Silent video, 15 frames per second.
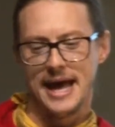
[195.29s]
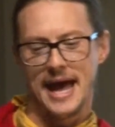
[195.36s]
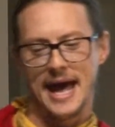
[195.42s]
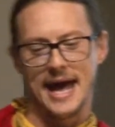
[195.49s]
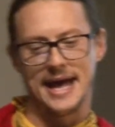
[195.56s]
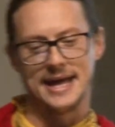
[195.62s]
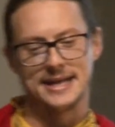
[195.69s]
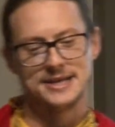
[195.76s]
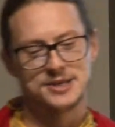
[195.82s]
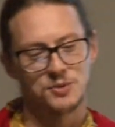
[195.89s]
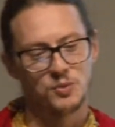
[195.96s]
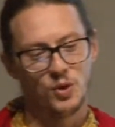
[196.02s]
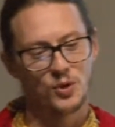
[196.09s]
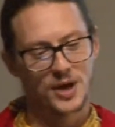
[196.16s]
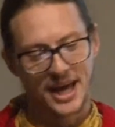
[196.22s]
and
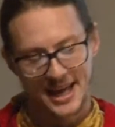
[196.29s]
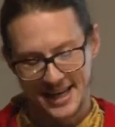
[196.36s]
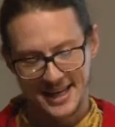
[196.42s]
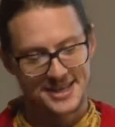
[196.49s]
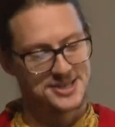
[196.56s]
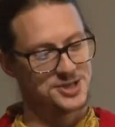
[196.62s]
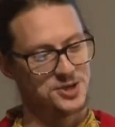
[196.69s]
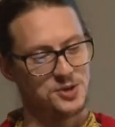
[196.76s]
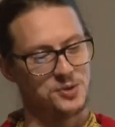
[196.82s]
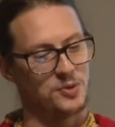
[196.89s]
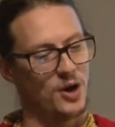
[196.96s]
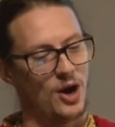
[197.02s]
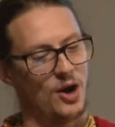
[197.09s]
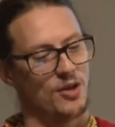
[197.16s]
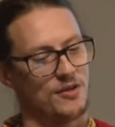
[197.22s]
we'll get
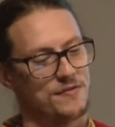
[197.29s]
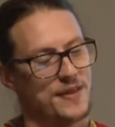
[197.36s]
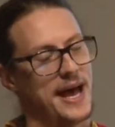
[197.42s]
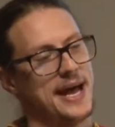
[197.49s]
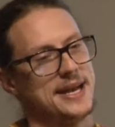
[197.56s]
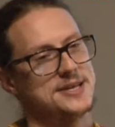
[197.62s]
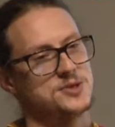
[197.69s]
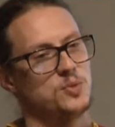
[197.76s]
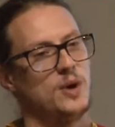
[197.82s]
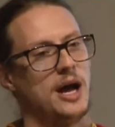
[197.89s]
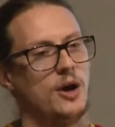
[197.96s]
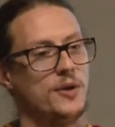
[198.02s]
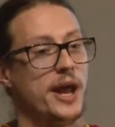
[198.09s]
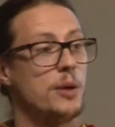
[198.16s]
into all of that as well.